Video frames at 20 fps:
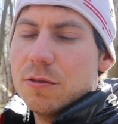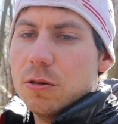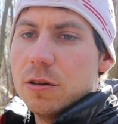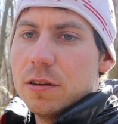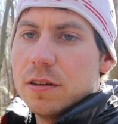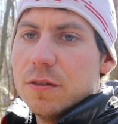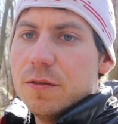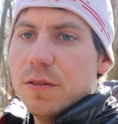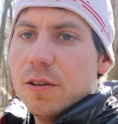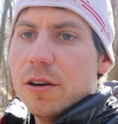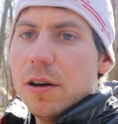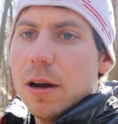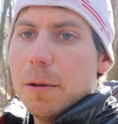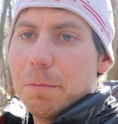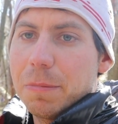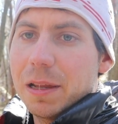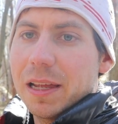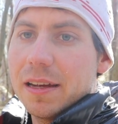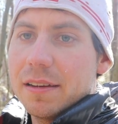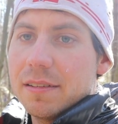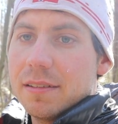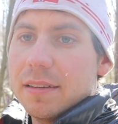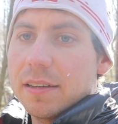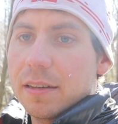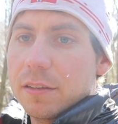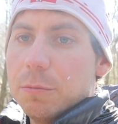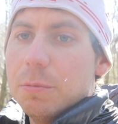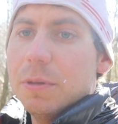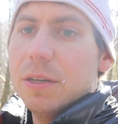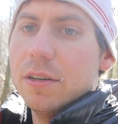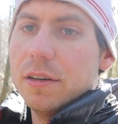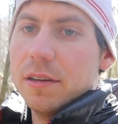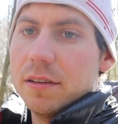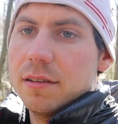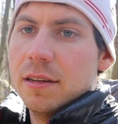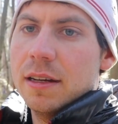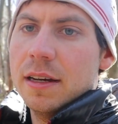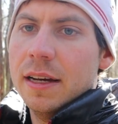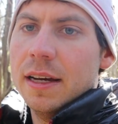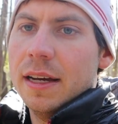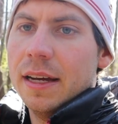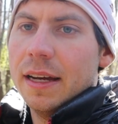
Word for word: it was a very unpleasant experience.